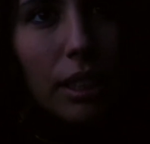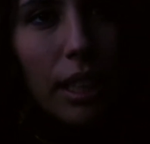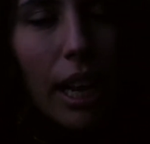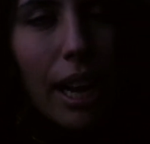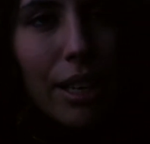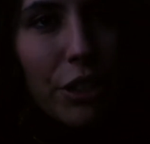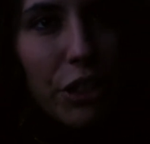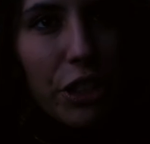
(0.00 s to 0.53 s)
the
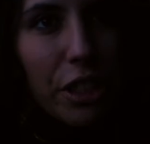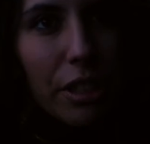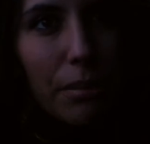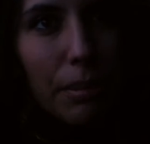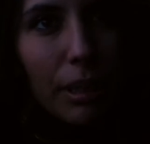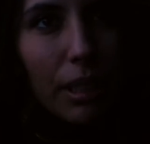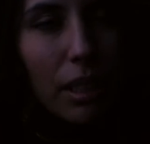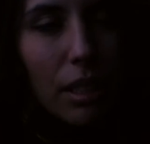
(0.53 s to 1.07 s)
ashes
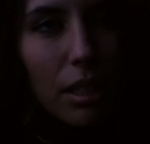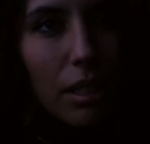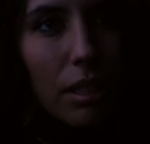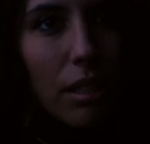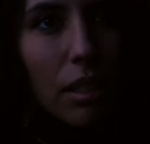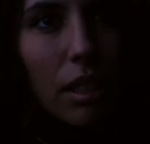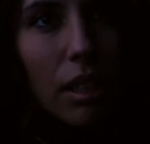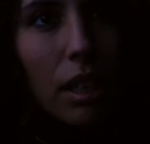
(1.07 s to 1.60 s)

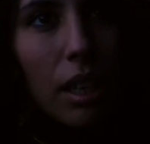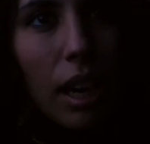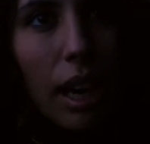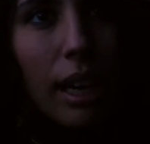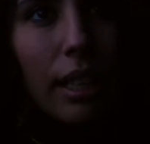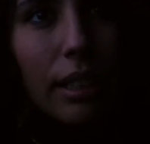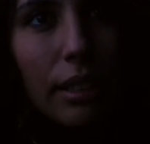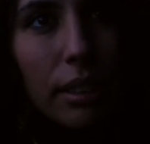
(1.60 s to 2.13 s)
because
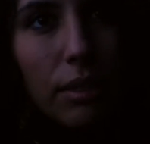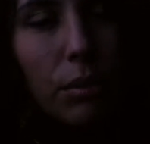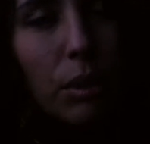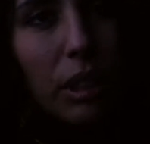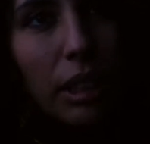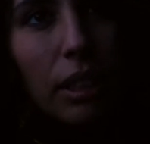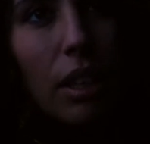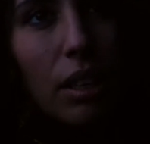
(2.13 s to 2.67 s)
I had
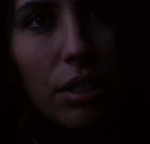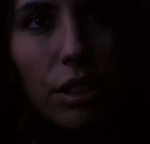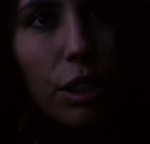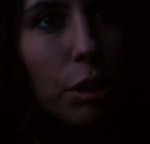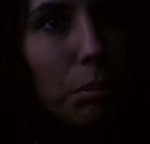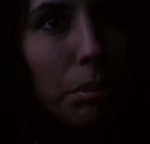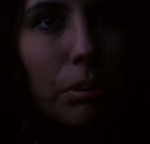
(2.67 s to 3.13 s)
really lost hope,